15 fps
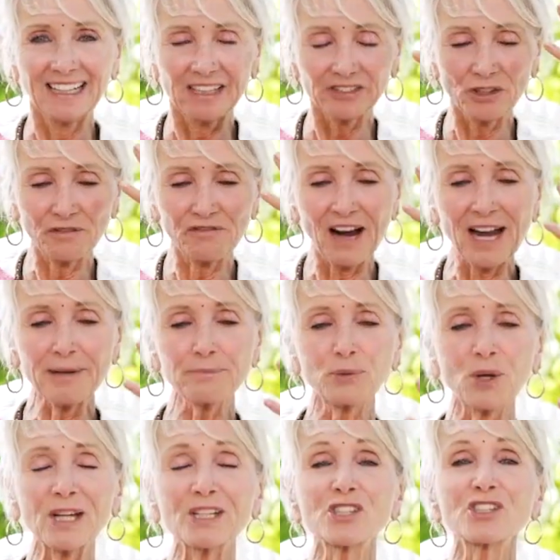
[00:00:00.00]
The
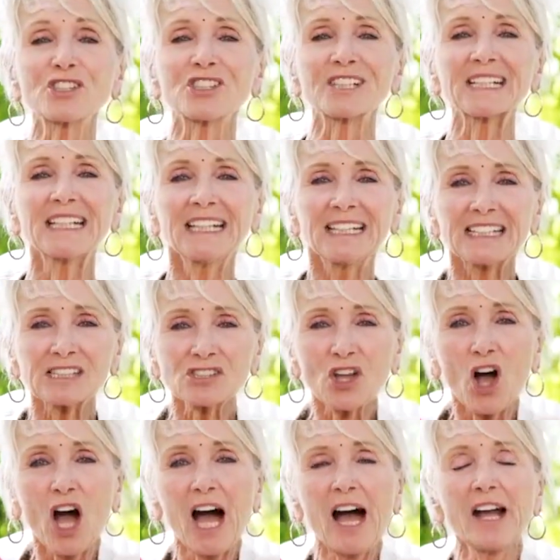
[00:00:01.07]
vibration is a
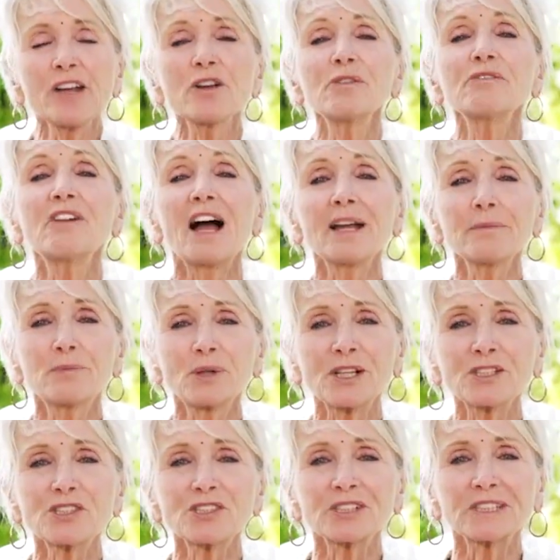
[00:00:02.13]
higher
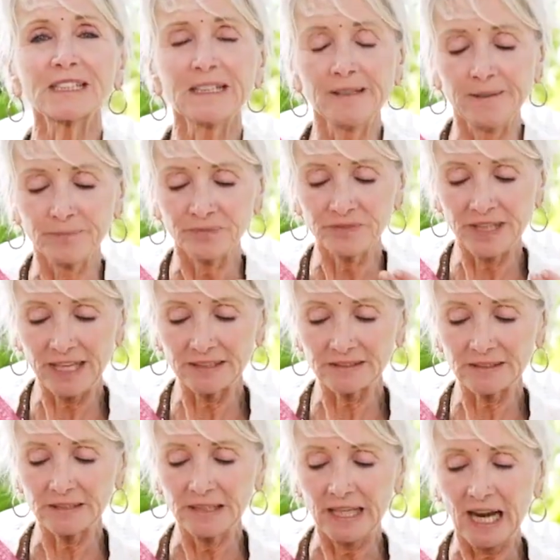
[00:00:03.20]
vibration that
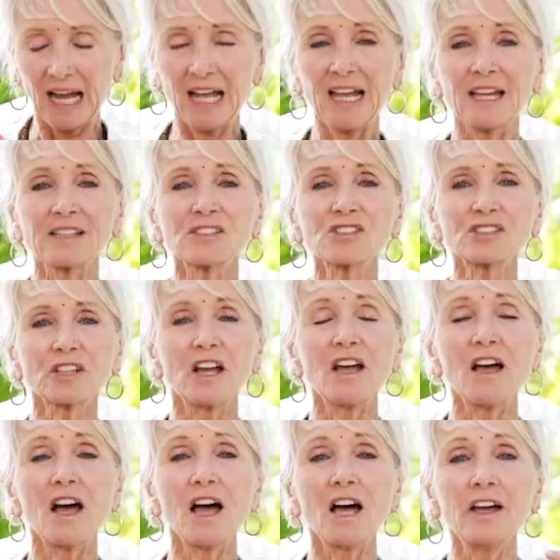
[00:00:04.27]
has
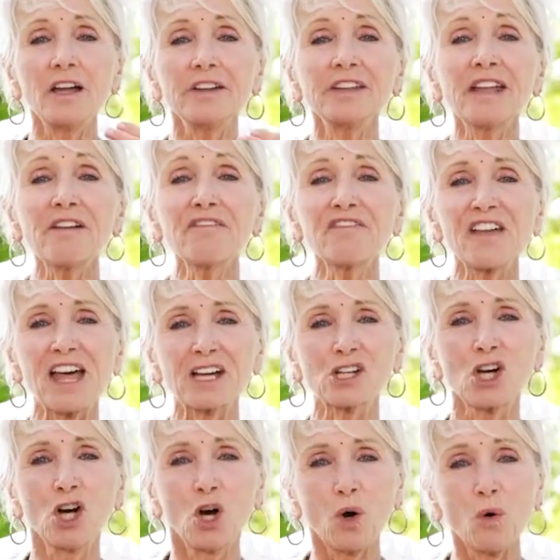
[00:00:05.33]
an effect
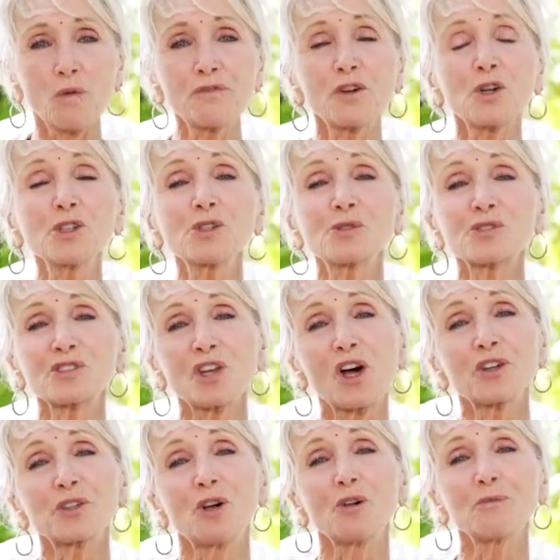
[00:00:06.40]
over your
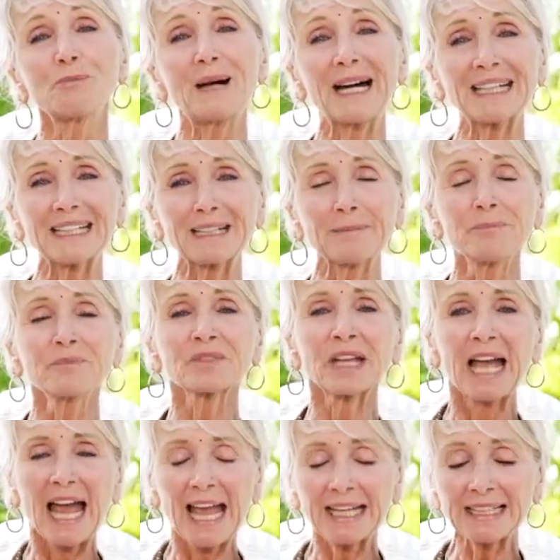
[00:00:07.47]
subtle body,
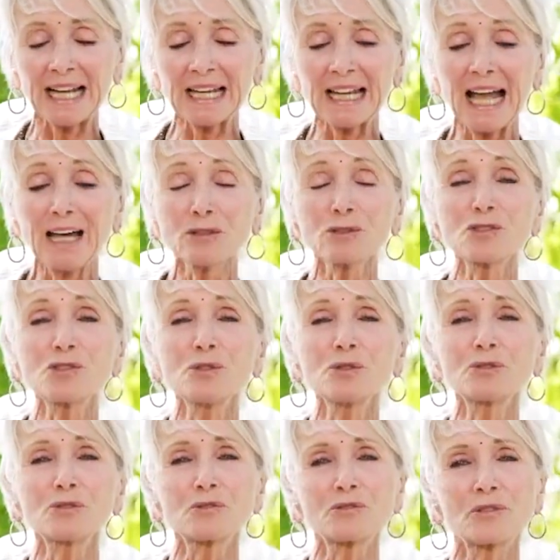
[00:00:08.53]
and allows
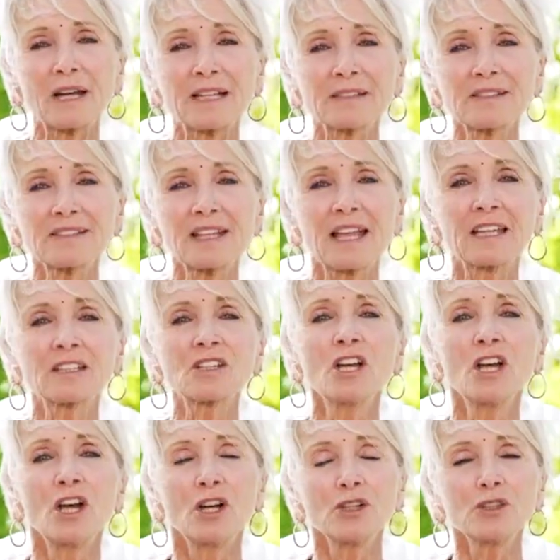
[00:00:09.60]
you to transcend
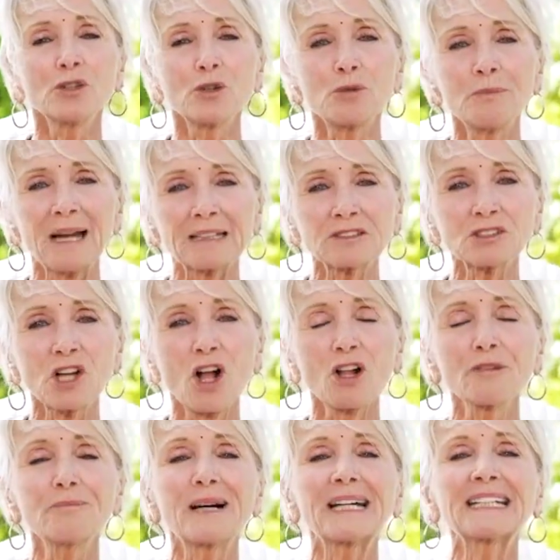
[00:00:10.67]
your
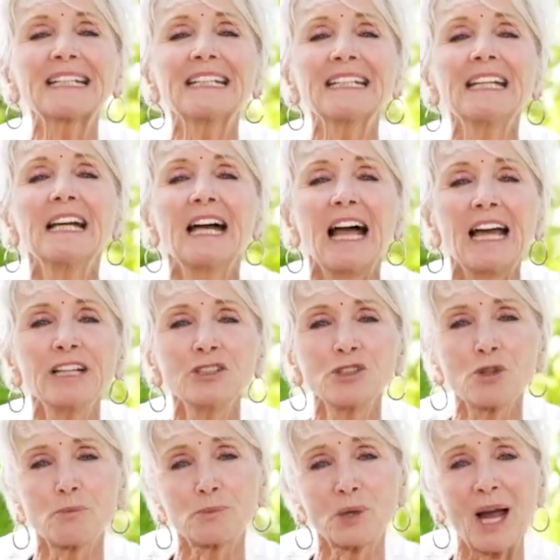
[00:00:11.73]
mental body and
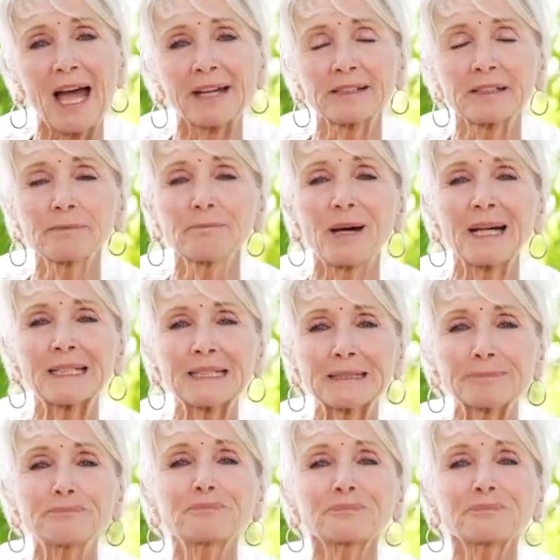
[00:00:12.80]
your pranic body,